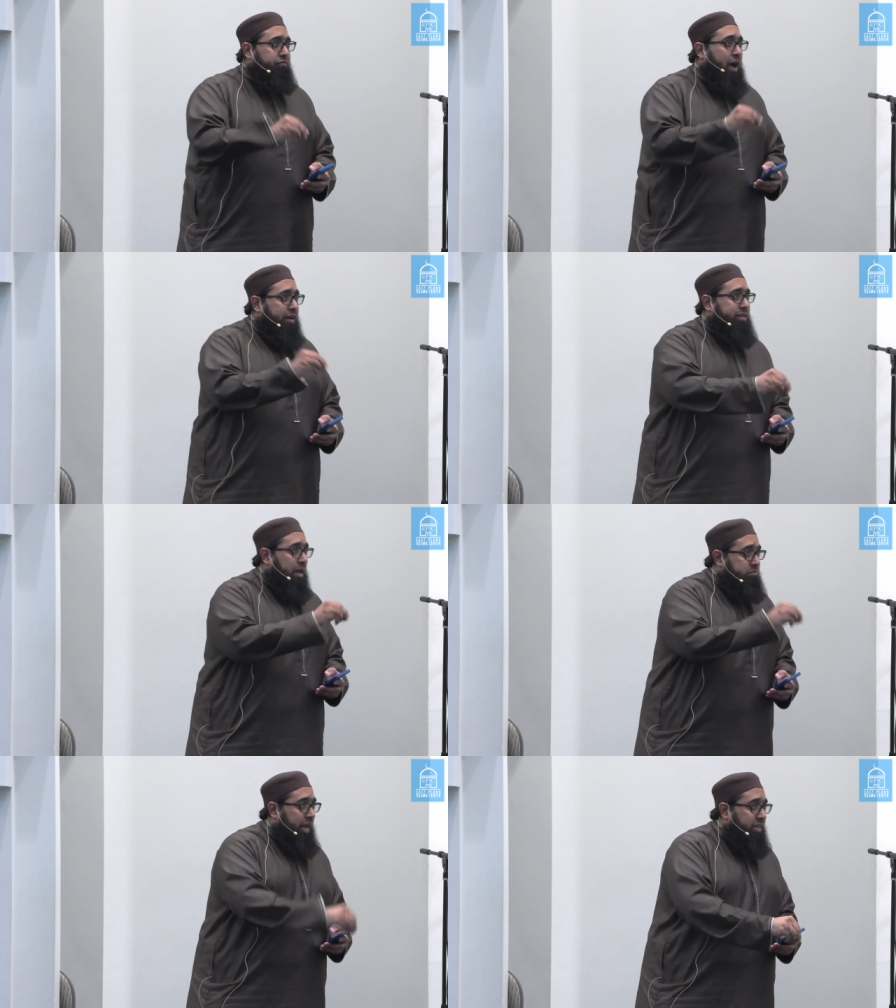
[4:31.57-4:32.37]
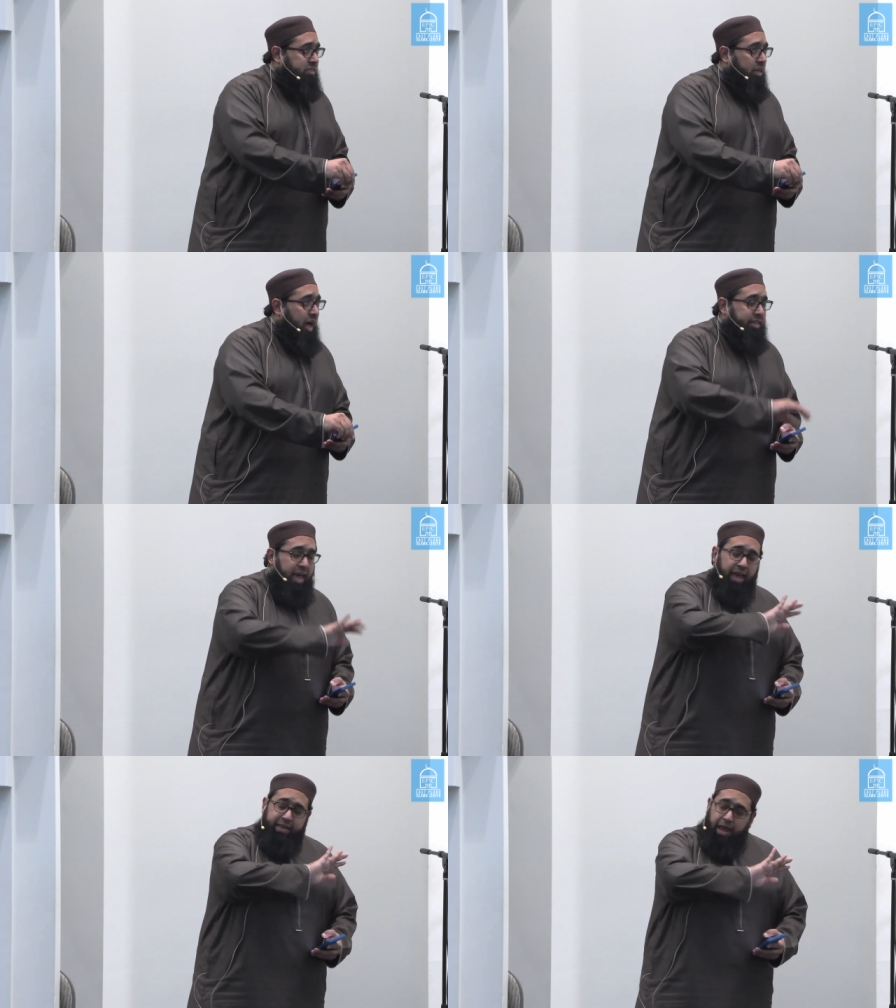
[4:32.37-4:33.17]
the five time day salat,
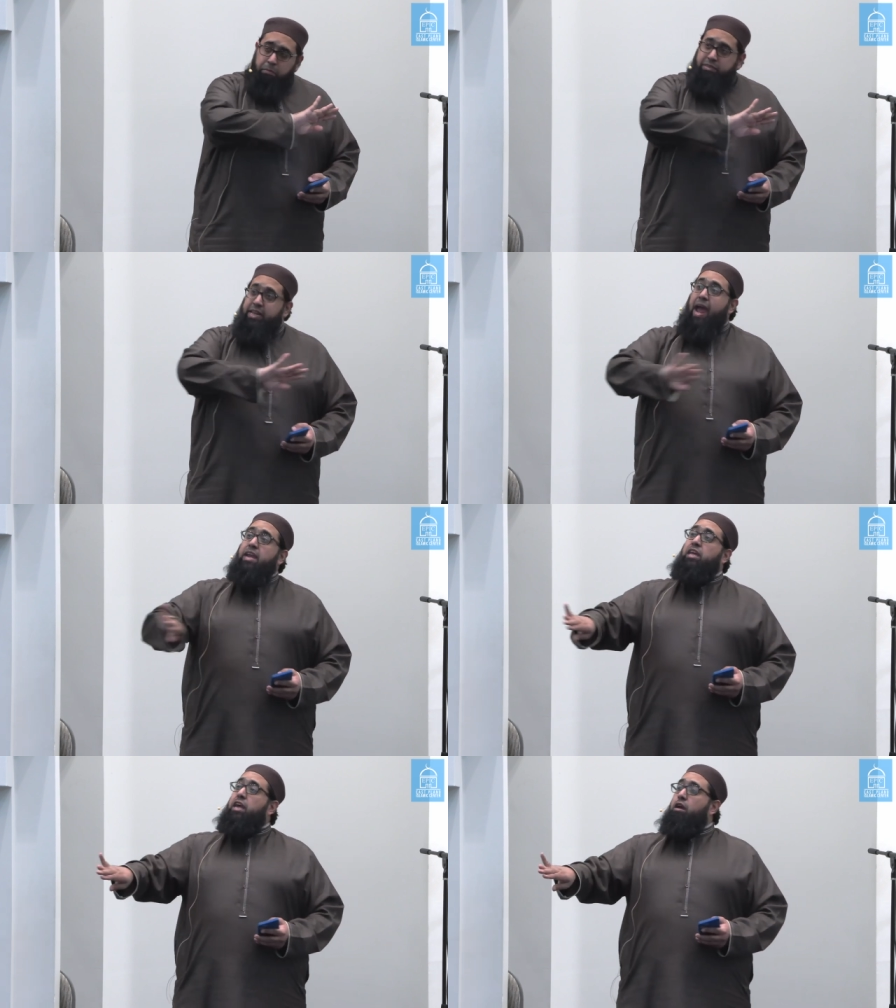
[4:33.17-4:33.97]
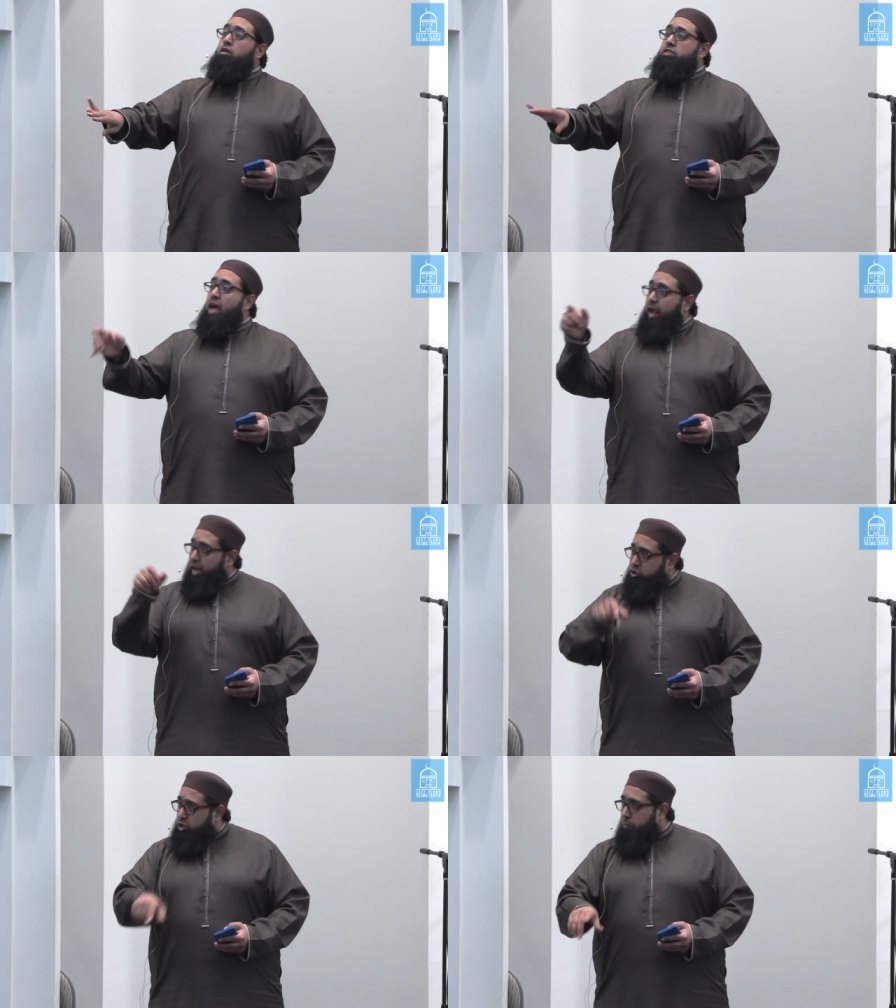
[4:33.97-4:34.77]
came 10 years
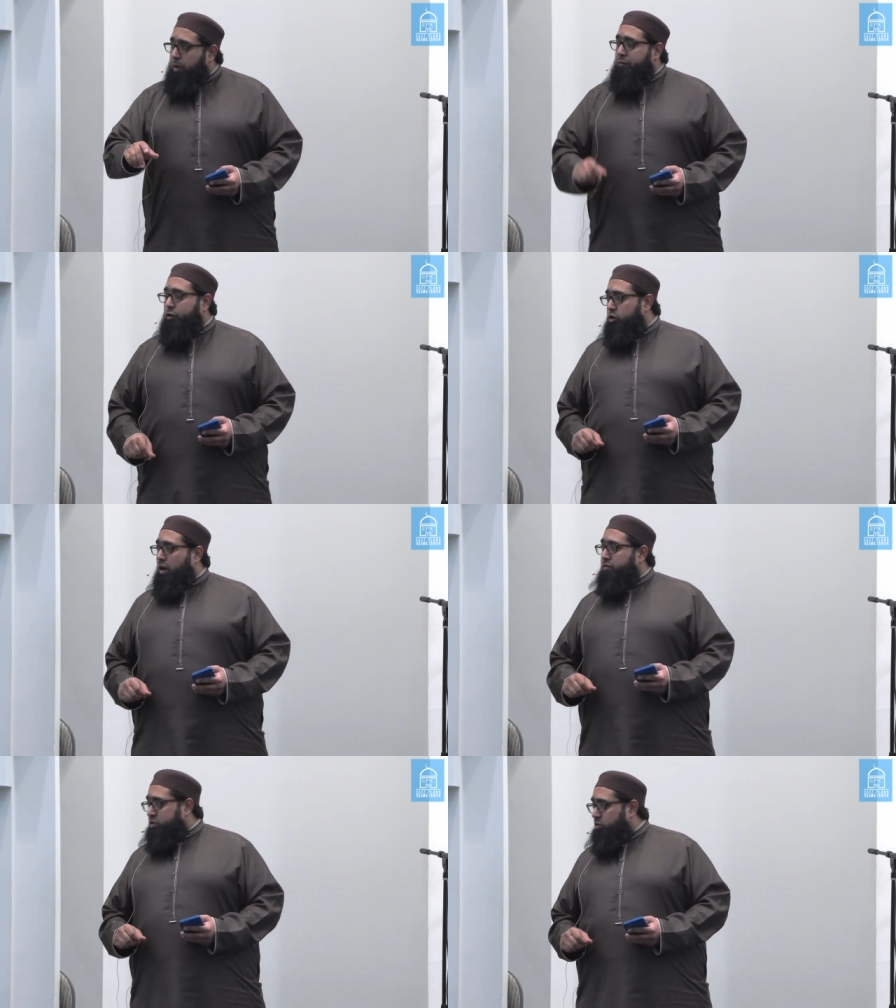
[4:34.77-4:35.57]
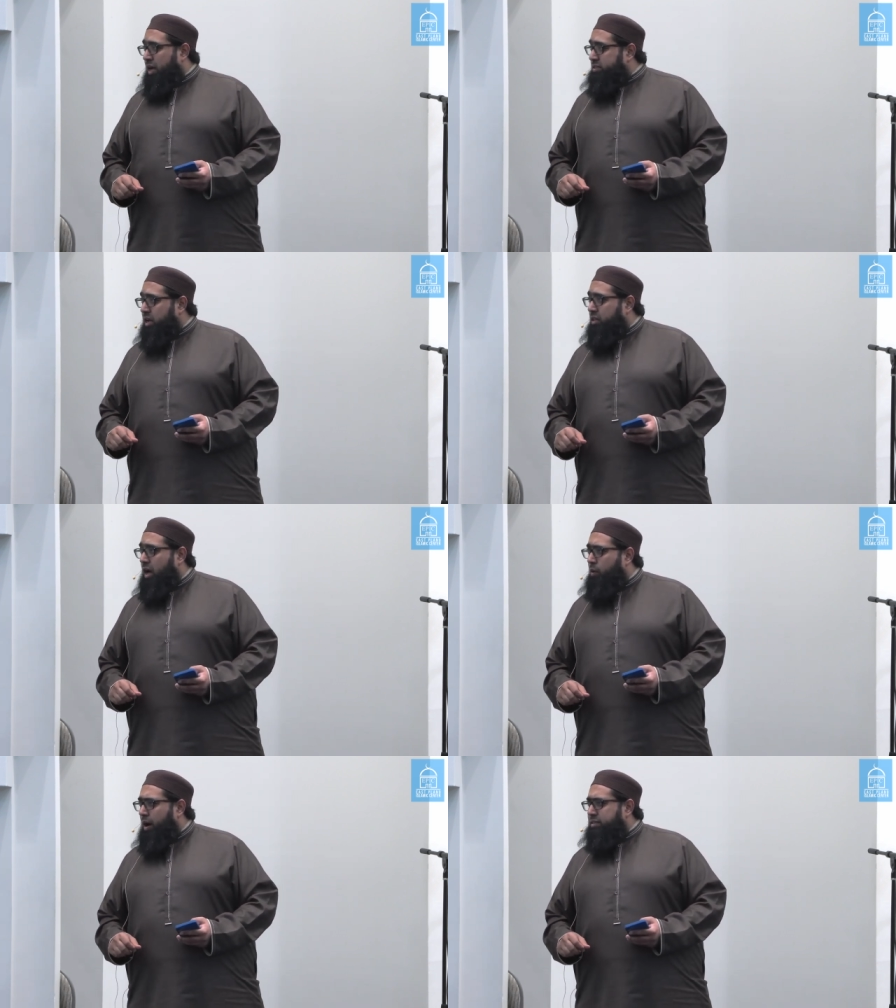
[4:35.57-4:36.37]
into the prophethood of Rasulullah
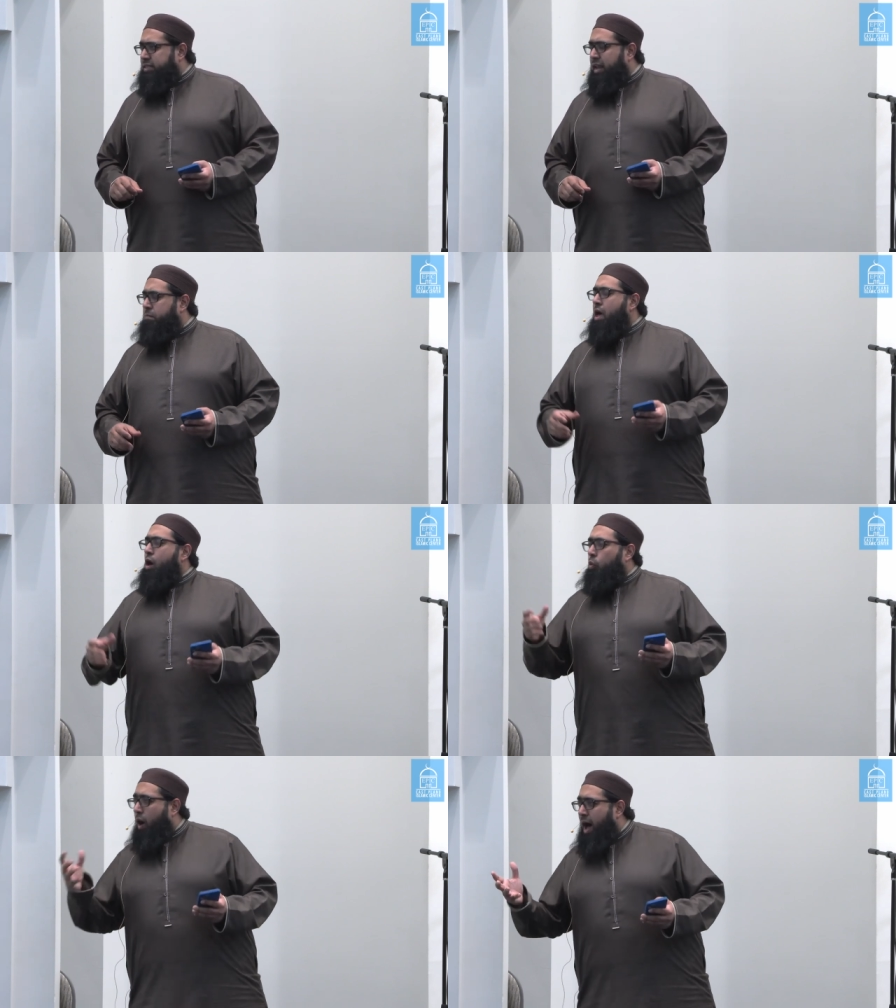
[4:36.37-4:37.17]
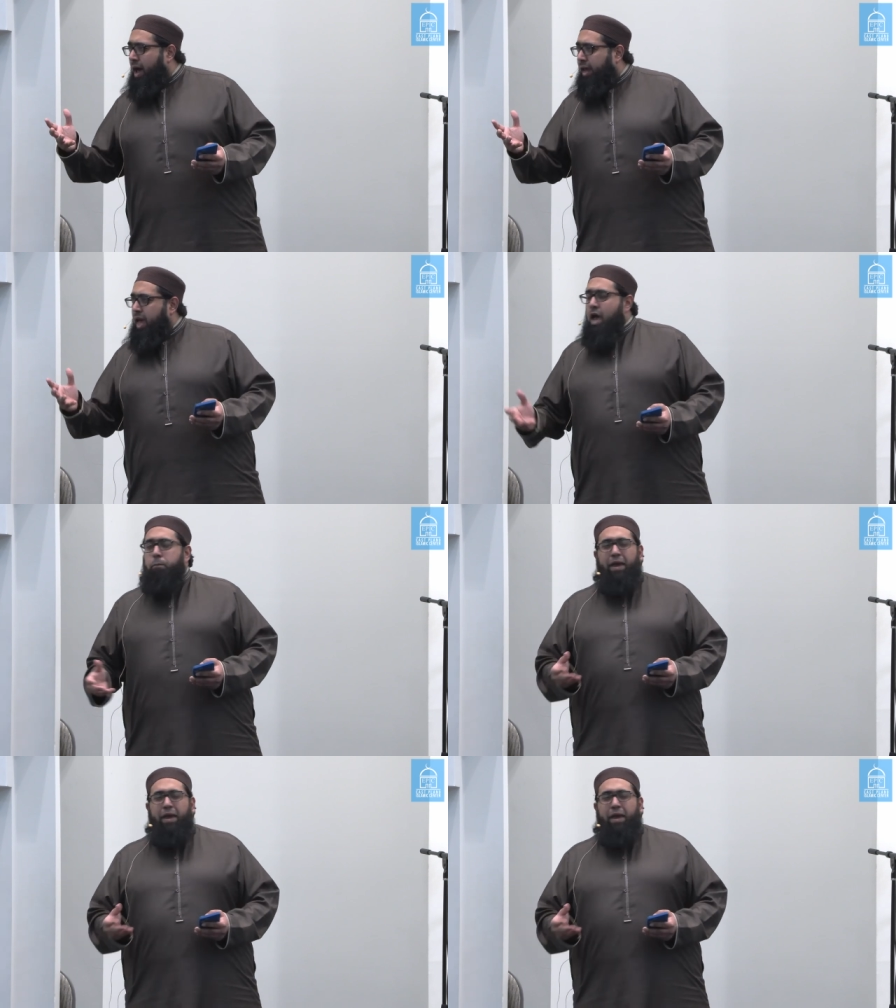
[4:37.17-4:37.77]
sallallahu alaihi wasallam. Why?